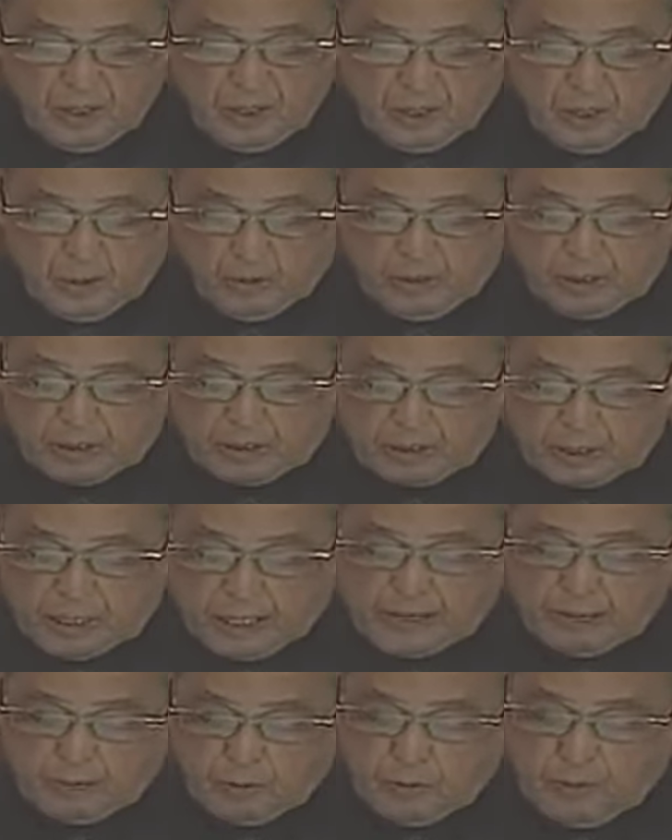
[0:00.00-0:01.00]
We will
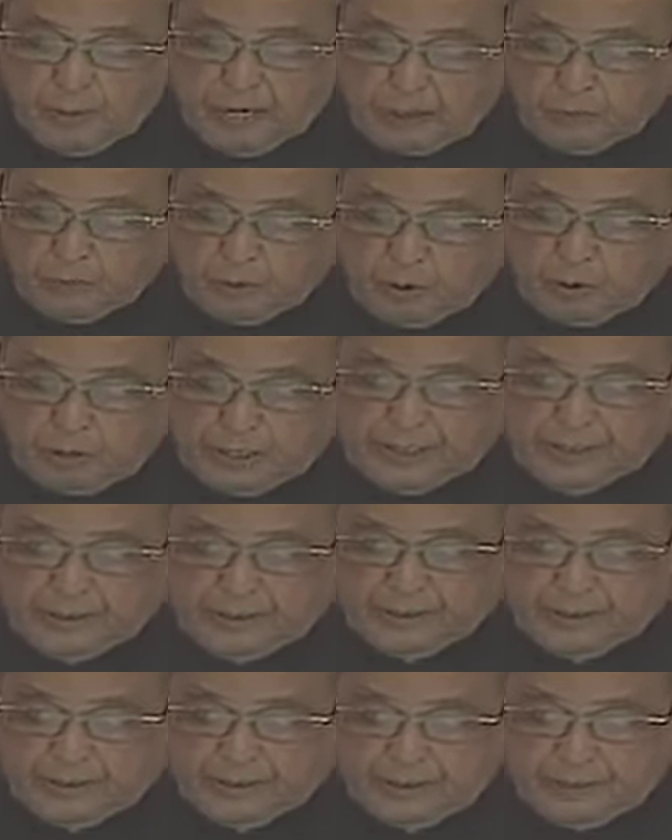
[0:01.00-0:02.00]
strive to make
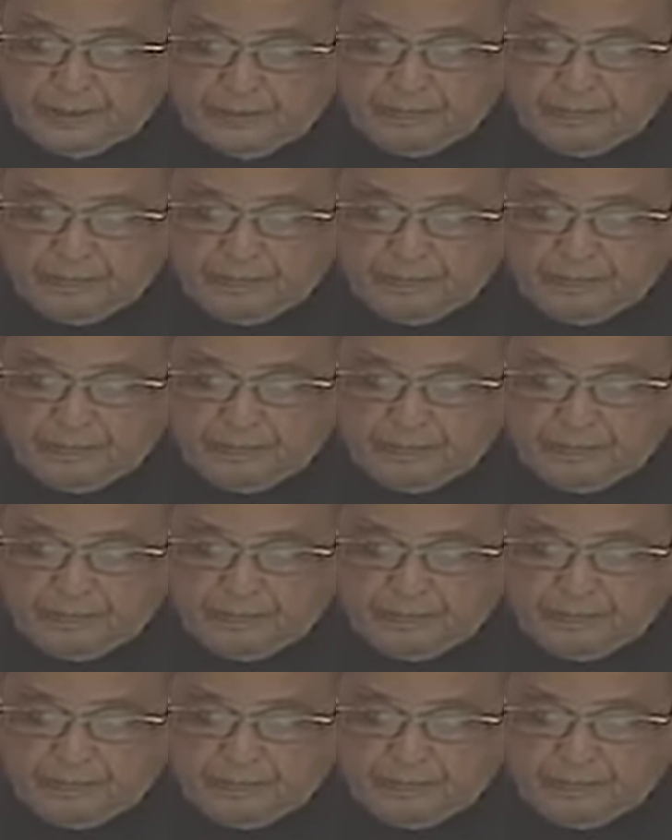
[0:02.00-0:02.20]
progress